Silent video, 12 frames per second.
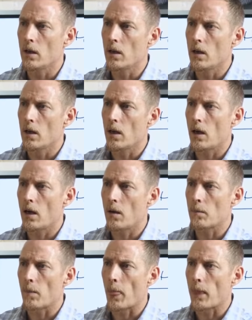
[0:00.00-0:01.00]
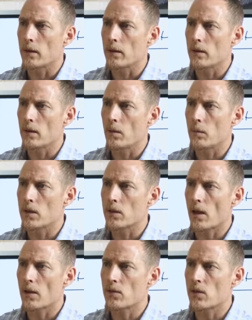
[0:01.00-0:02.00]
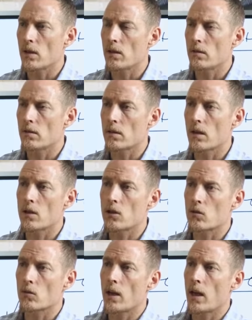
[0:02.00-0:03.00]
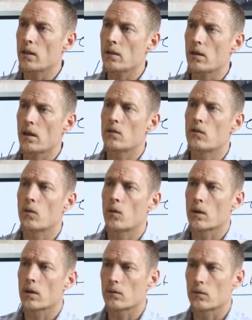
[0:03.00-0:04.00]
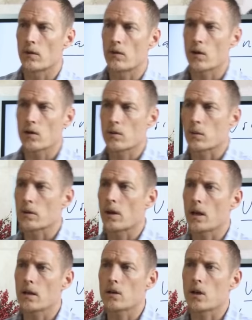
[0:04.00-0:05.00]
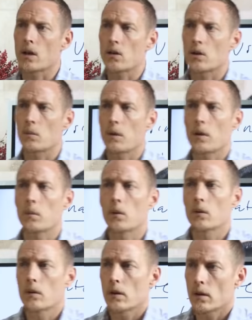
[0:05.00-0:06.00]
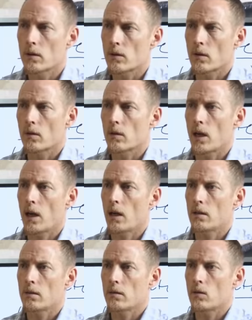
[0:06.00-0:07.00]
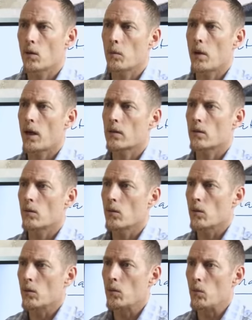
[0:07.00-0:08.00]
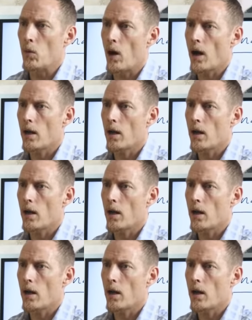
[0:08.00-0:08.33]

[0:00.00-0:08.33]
Um, you know, because I've seen stage three and stage four reverse with diet change in people. And so again, going back to why,